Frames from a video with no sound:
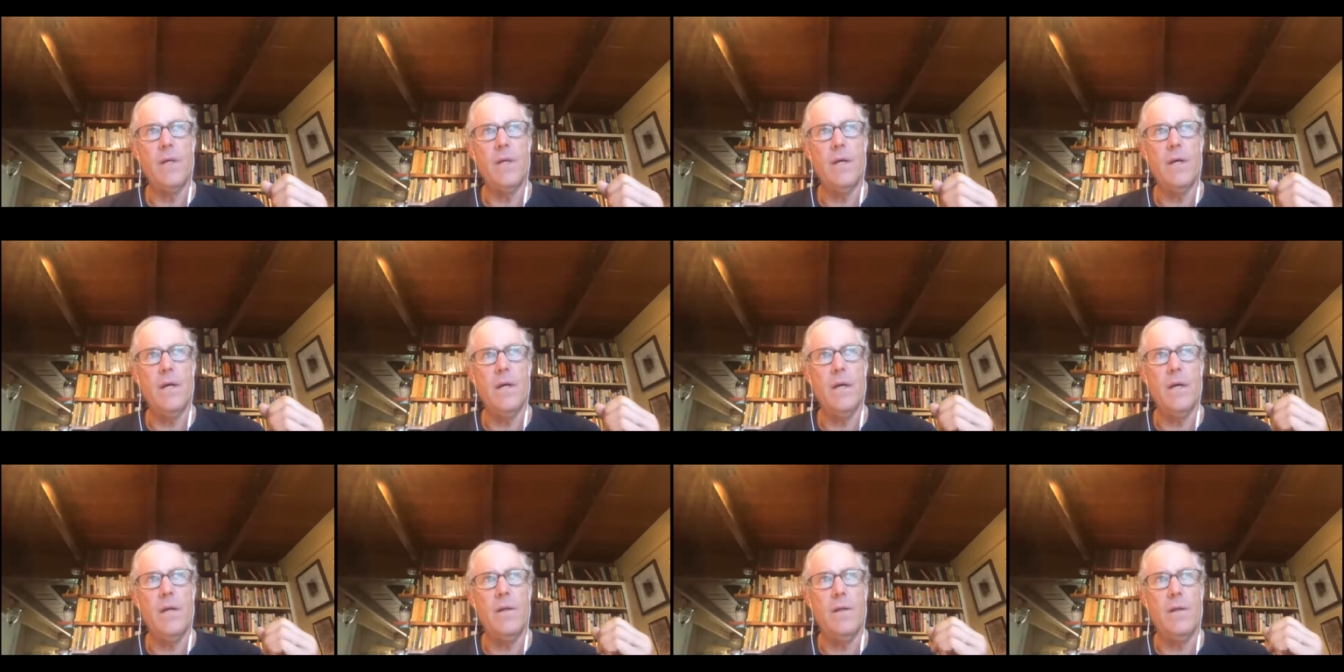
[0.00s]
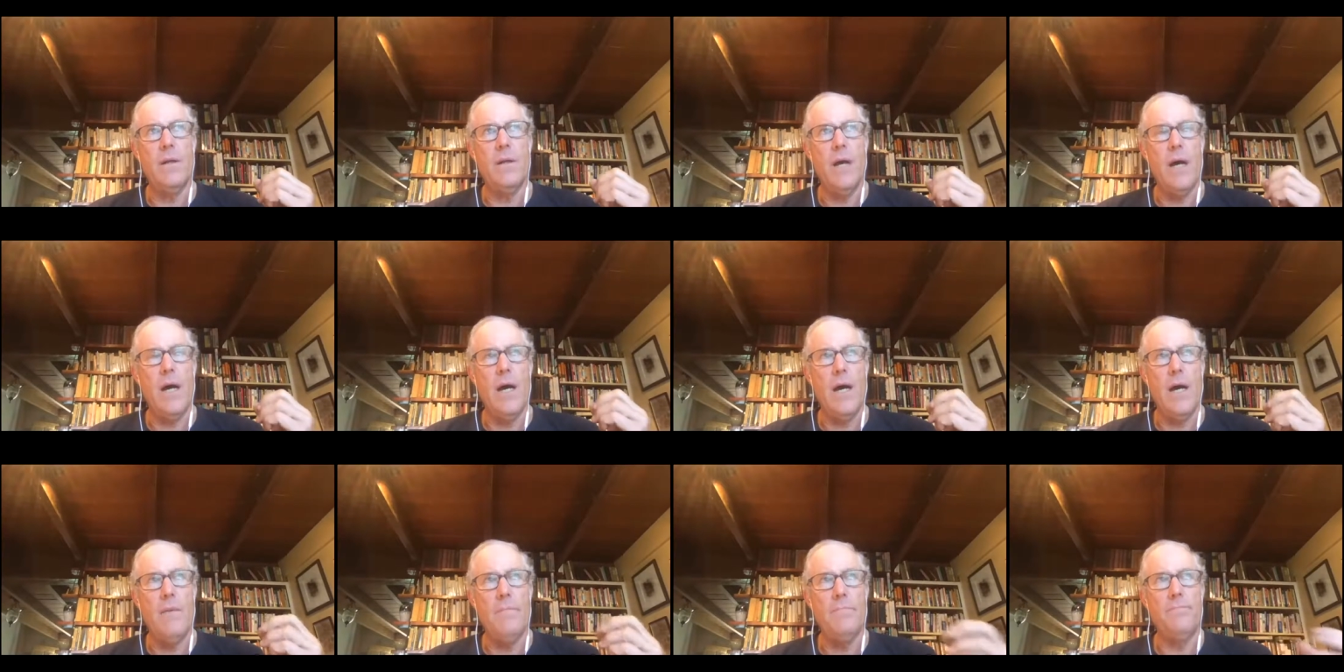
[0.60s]
um,
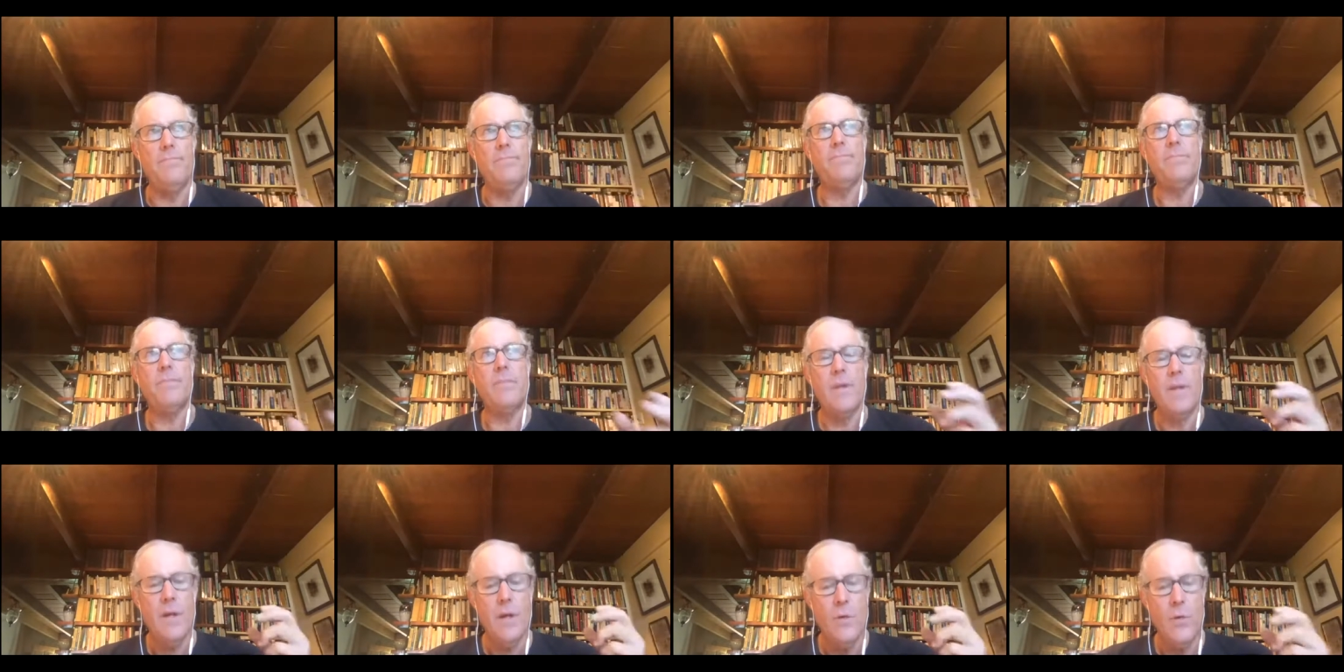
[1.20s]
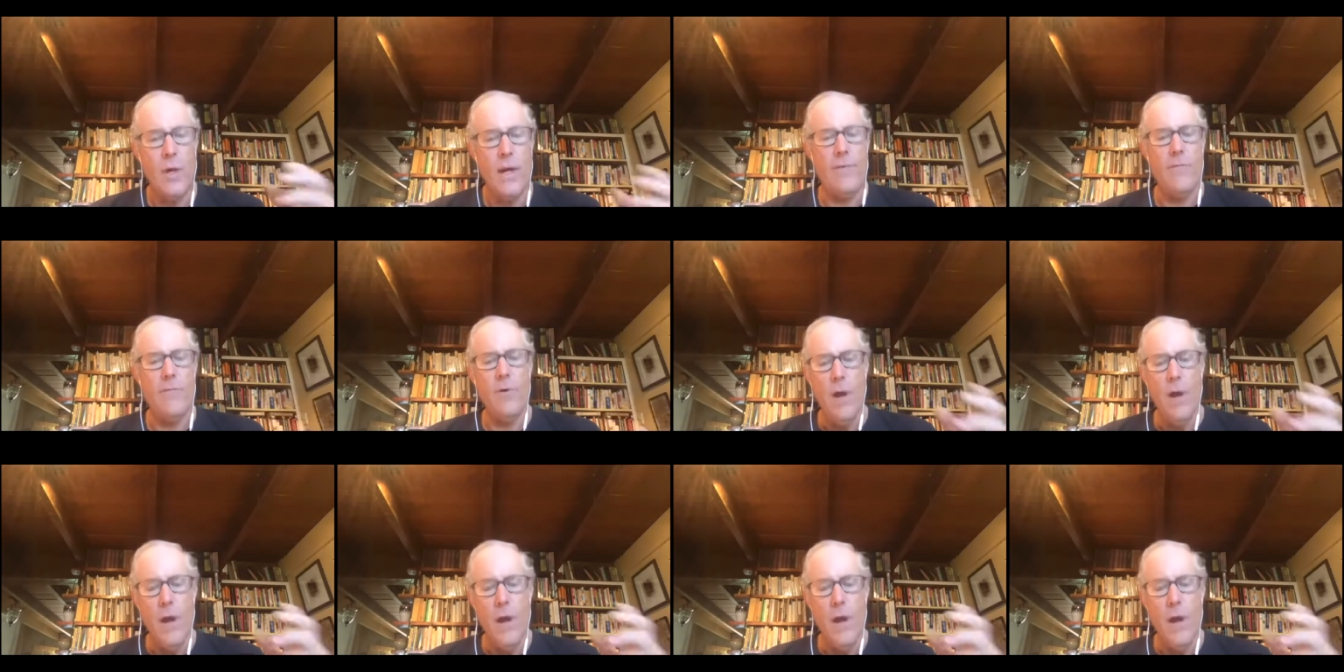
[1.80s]
whatever